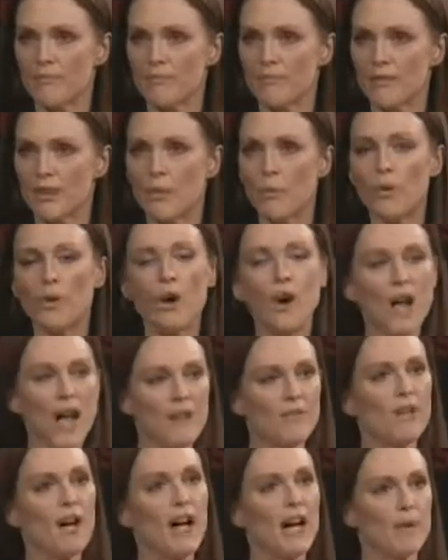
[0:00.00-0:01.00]
We all
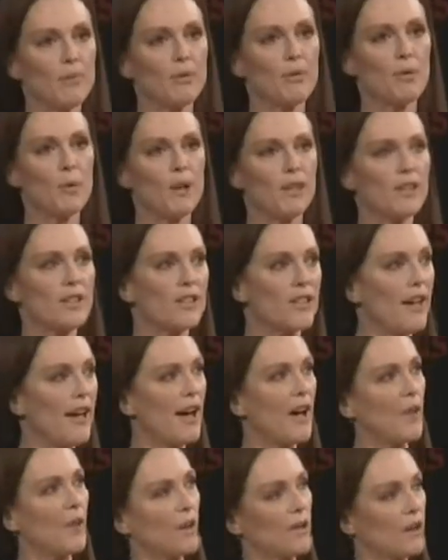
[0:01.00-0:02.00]
have a hyper awareness of
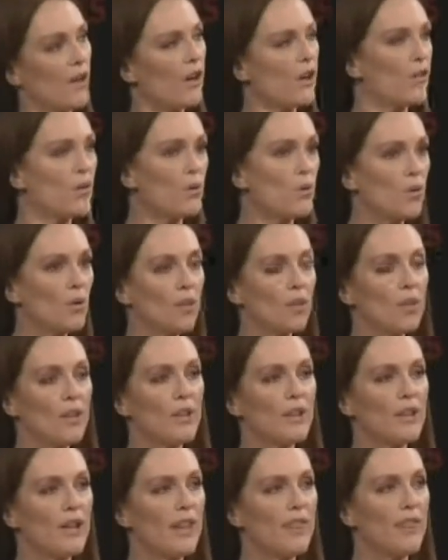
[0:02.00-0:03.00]
how we are in the
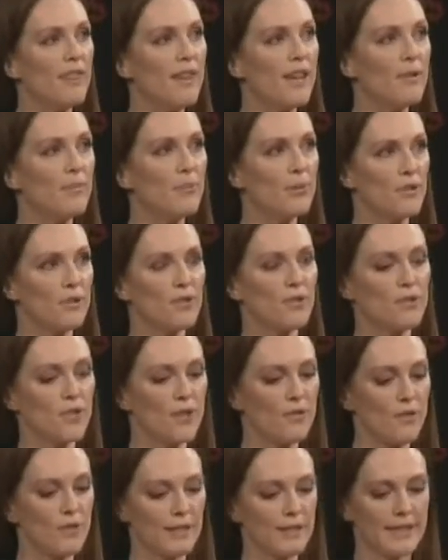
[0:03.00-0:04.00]
world, and then put
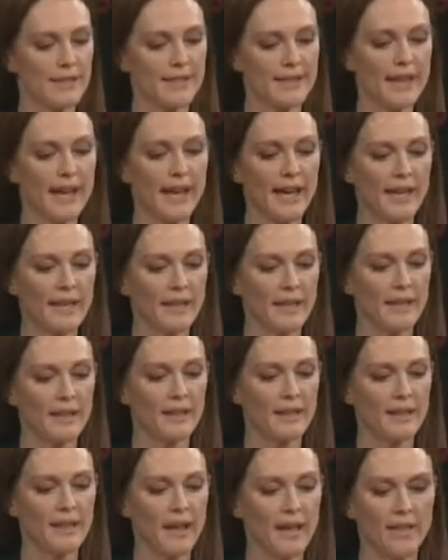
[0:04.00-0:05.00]
yourself on a set,
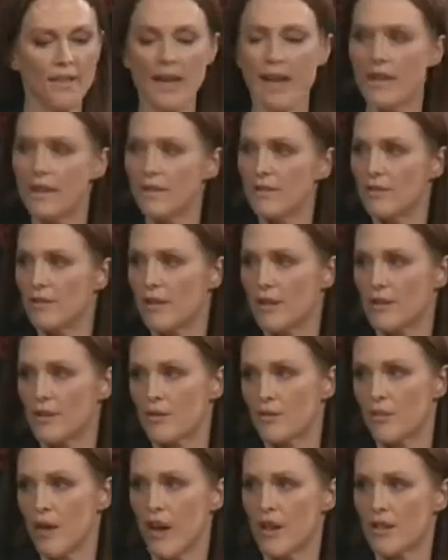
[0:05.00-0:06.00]
and that
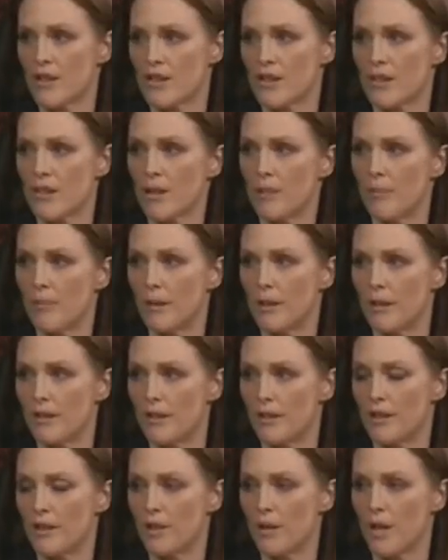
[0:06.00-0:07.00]
gets ratcheted up like
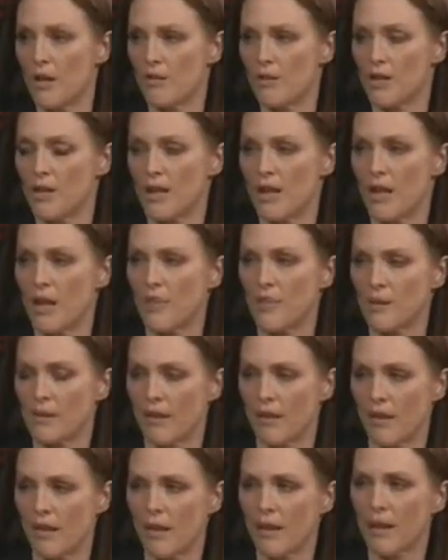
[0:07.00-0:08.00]
100 times, I
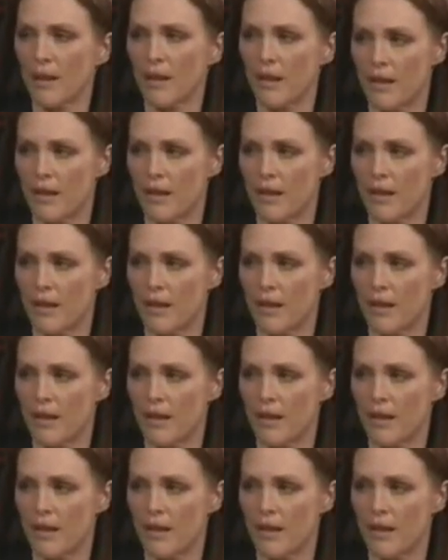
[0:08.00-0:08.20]
think.